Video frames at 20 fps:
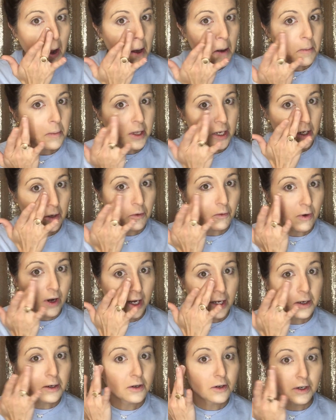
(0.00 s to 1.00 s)
I'm getting
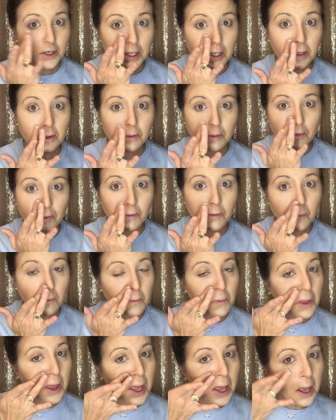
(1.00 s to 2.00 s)
right underneath
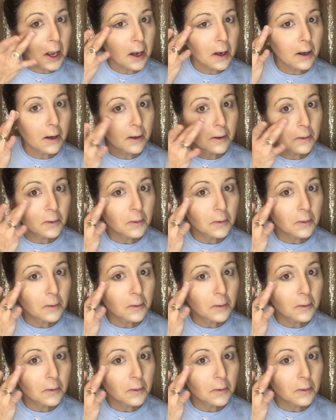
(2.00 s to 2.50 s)
that